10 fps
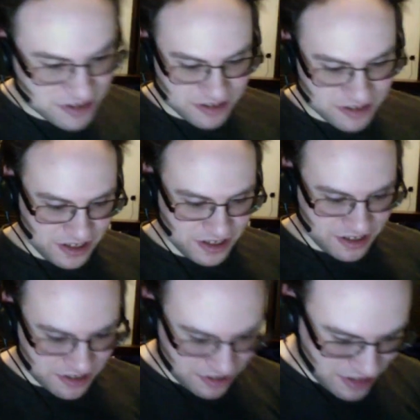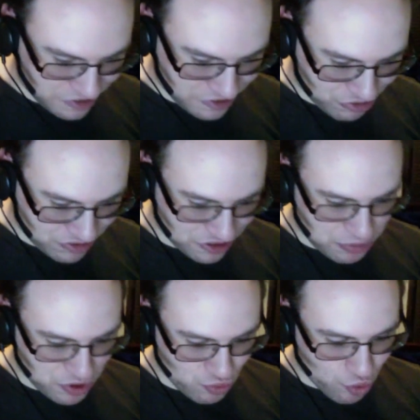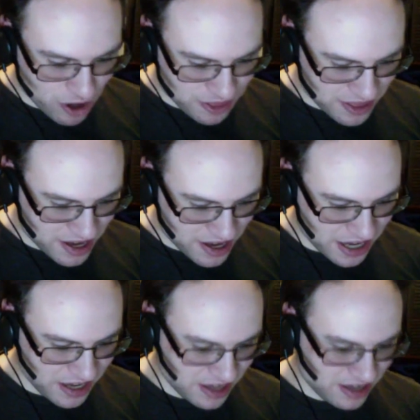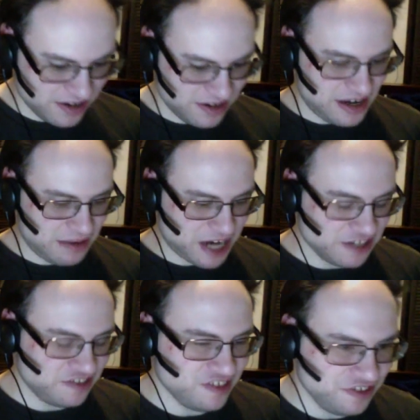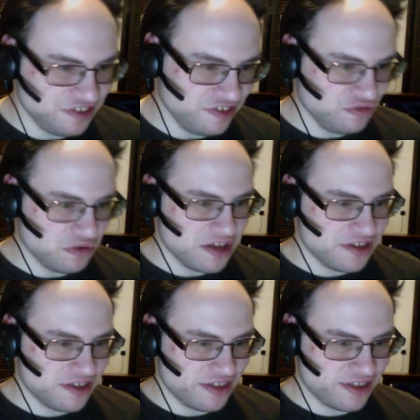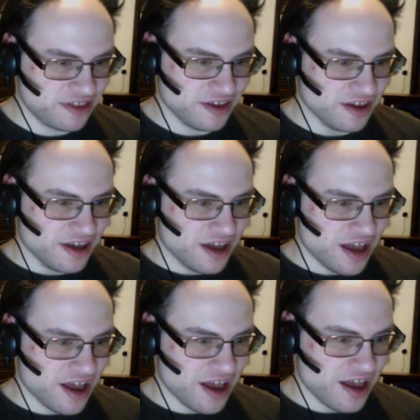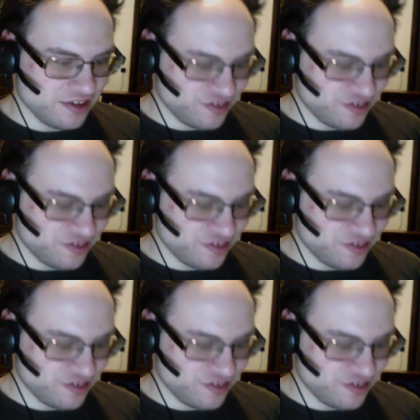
the next one's going to be one that I'm kind of seasoned with, and something